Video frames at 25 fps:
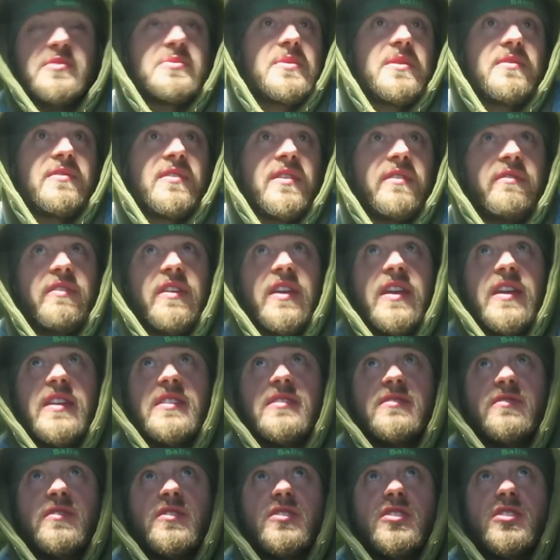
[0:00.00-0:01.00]
so even if it
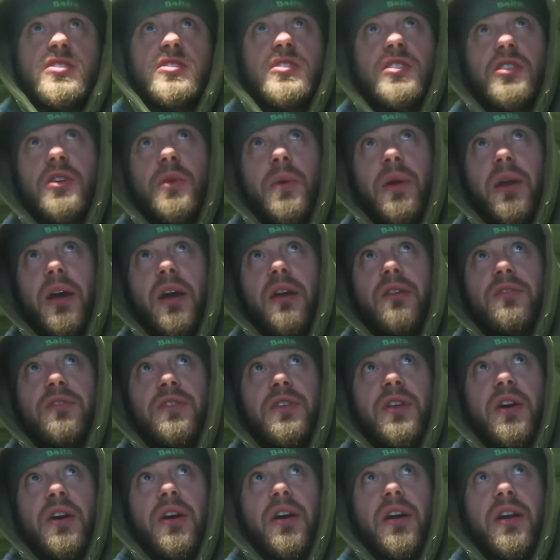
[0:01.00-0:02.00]
is for just a quick
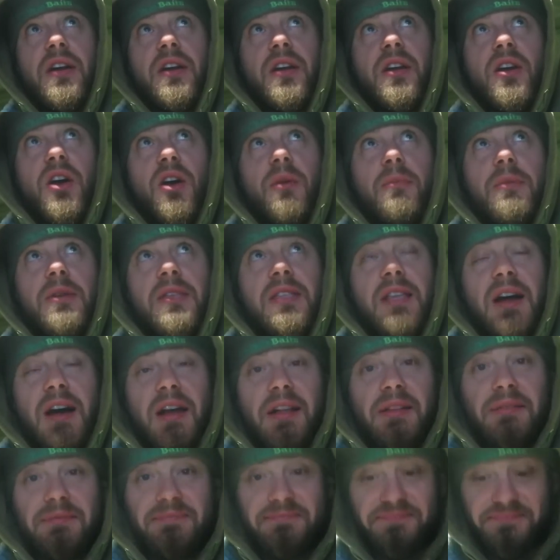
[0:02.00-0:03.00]
overnight, it gotta be
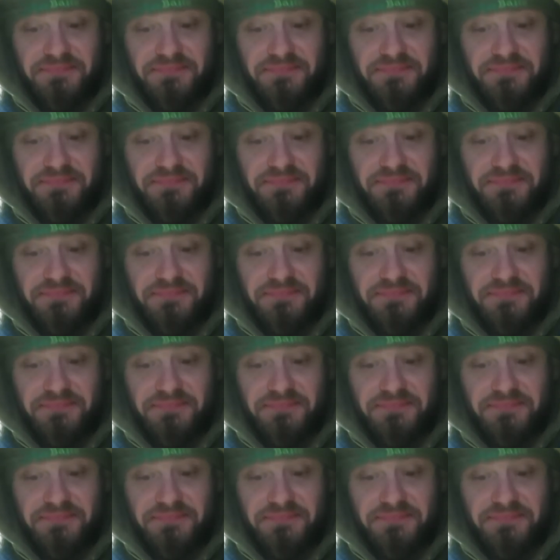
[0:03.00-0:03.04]
done.